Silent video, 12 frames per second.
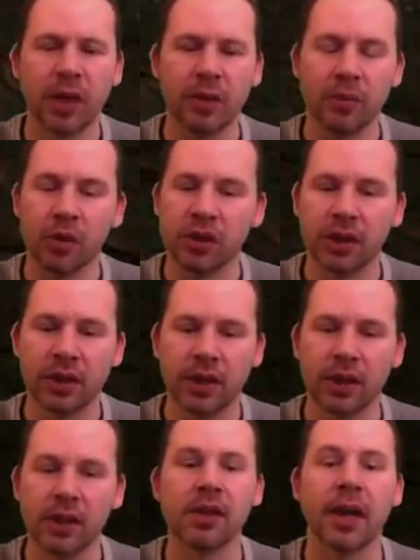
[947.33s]
which I
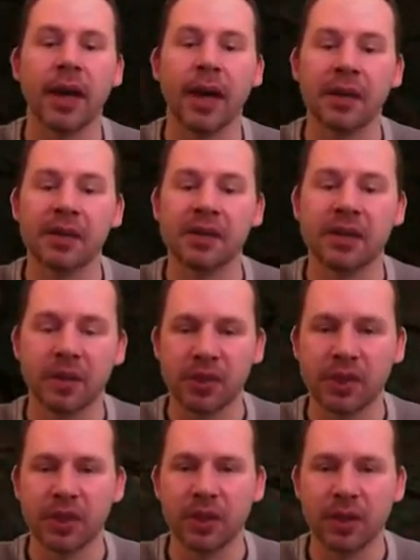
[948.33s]
then added some
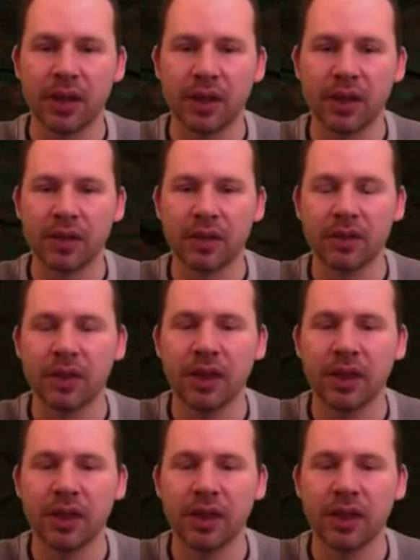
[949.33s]
single player to.